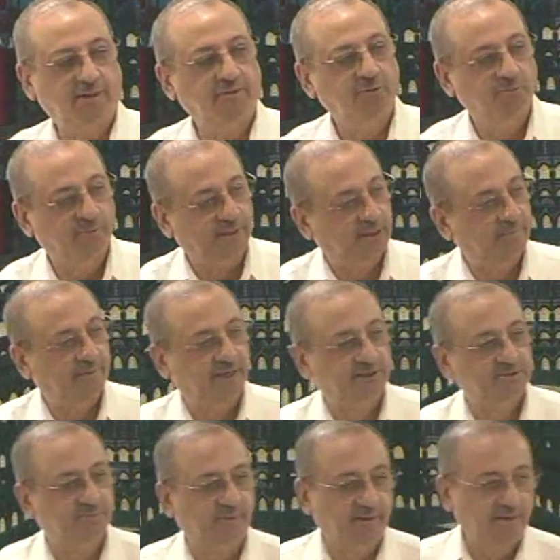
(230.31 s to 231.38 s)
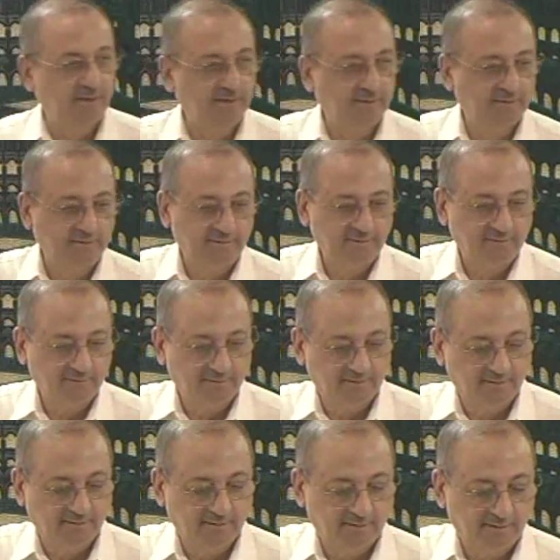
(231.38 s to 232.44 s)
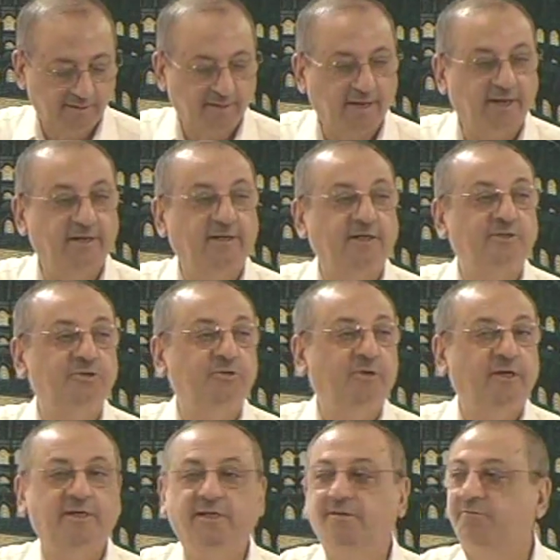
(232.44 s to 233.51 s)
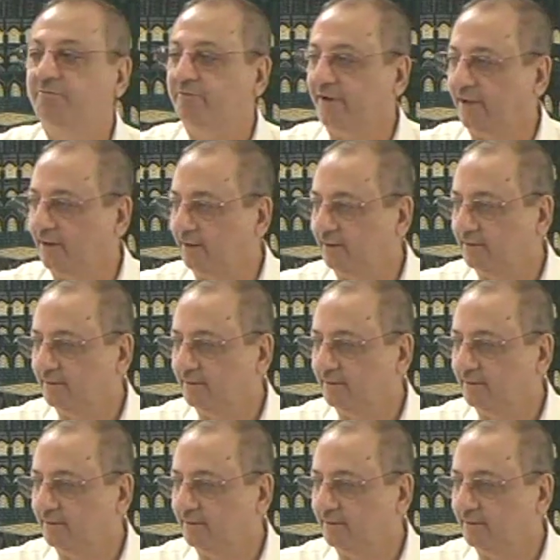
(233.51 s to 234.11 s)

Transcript: you become expert in conjugating fi'l.